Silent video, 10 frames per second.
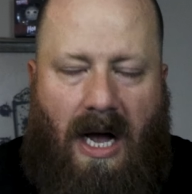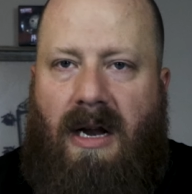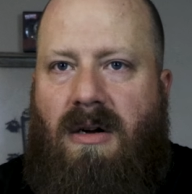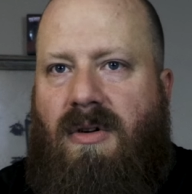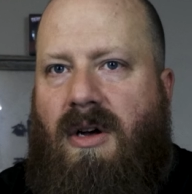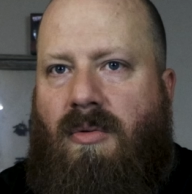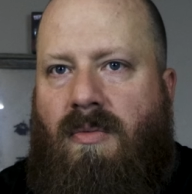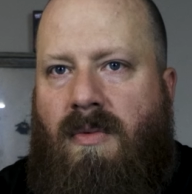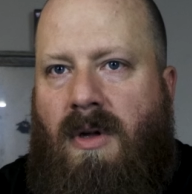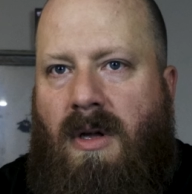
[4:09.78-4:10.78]
I don't know.
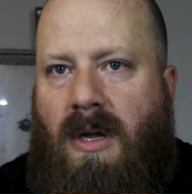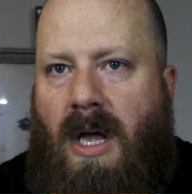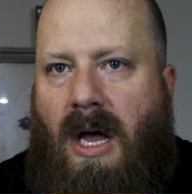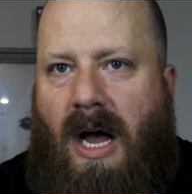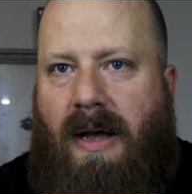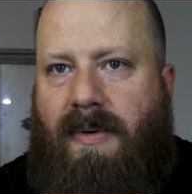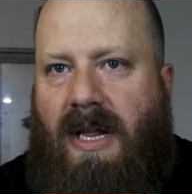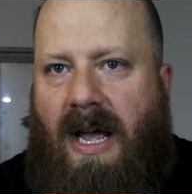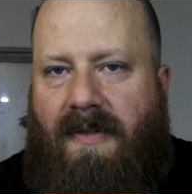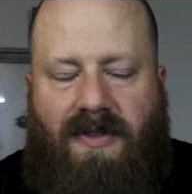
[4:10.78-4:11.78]
I would
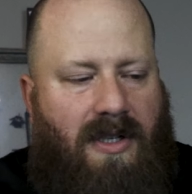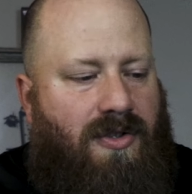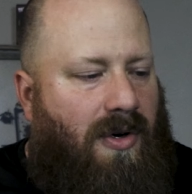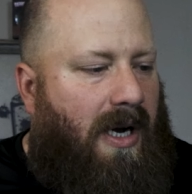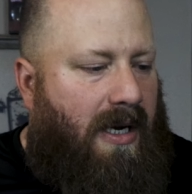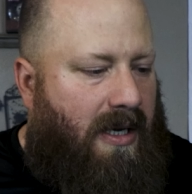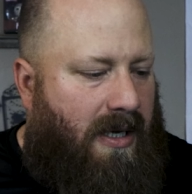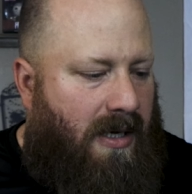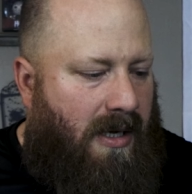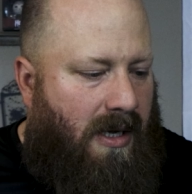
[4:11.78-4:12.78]
have to drink